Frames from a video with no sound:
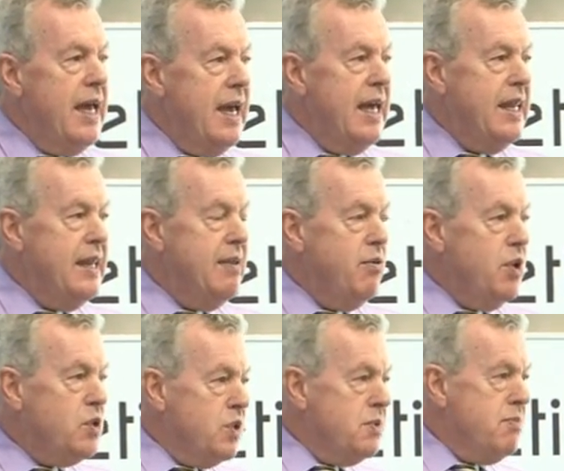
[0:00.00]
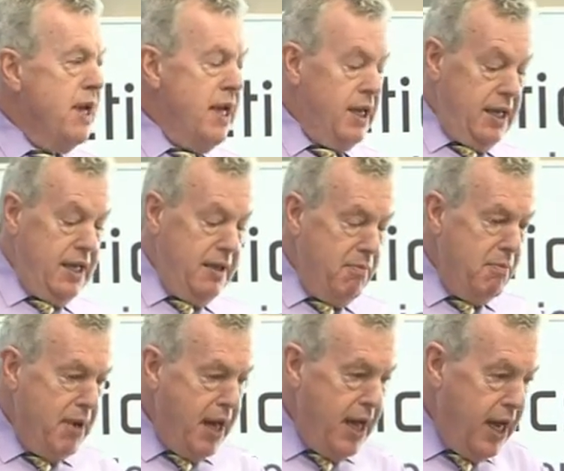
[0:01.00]
which was made in the
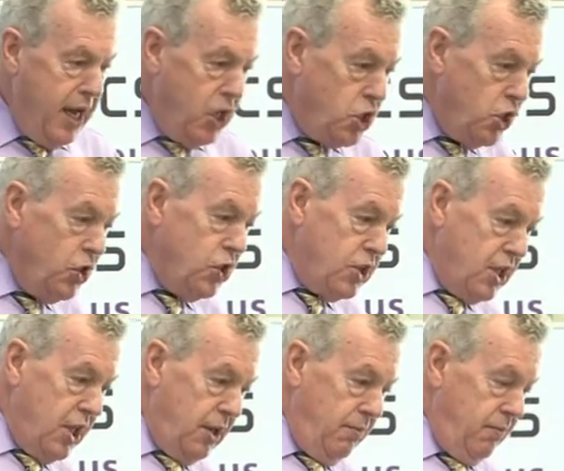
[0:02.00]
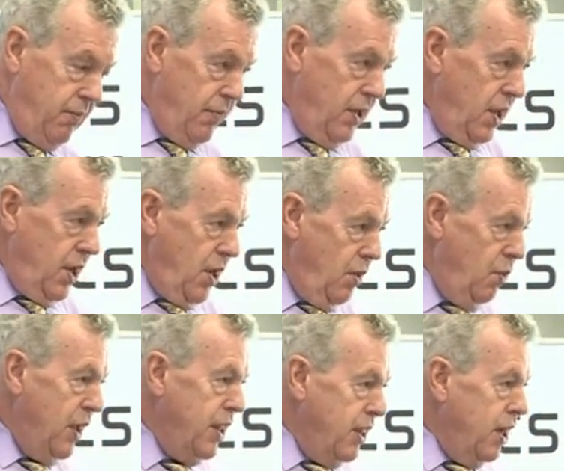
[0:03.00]
May-June time when the